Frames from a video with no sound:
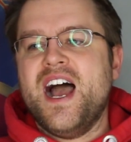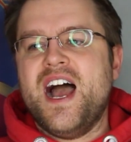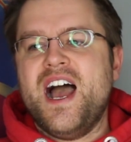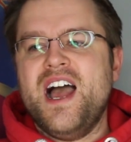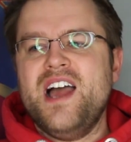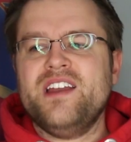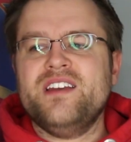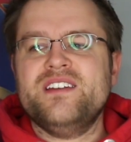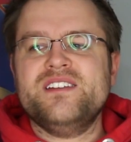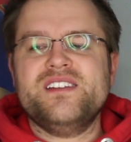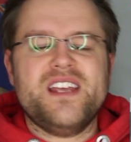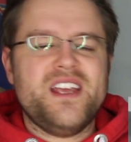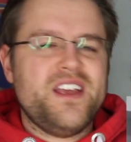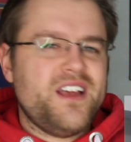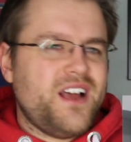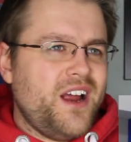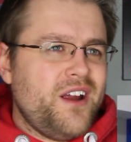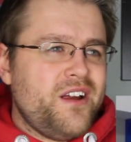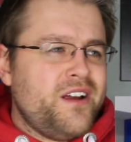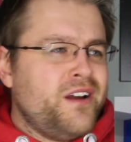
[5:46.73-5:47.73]
And
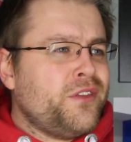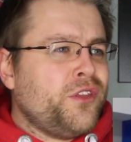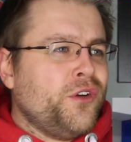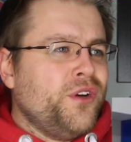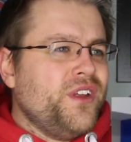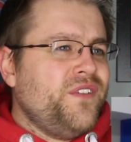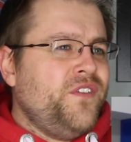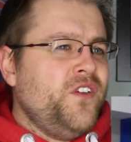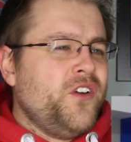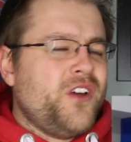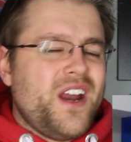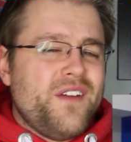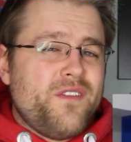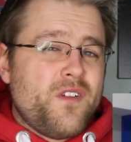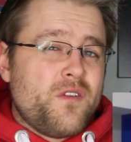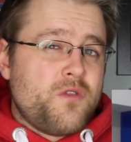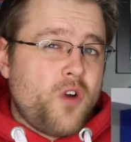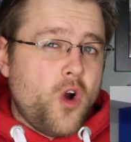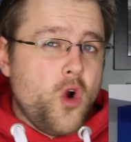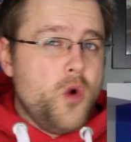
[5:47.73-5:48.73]
I thought if you can
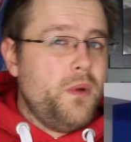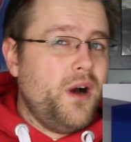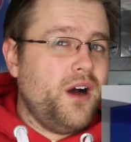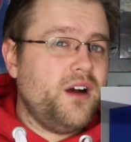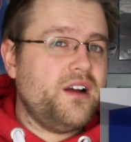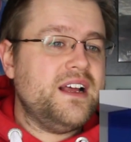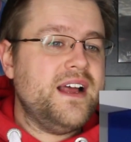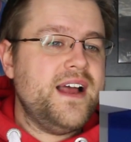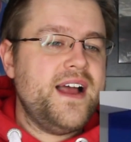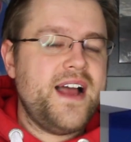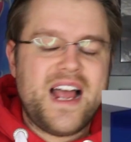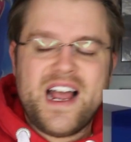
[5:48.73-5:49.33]
have a robot,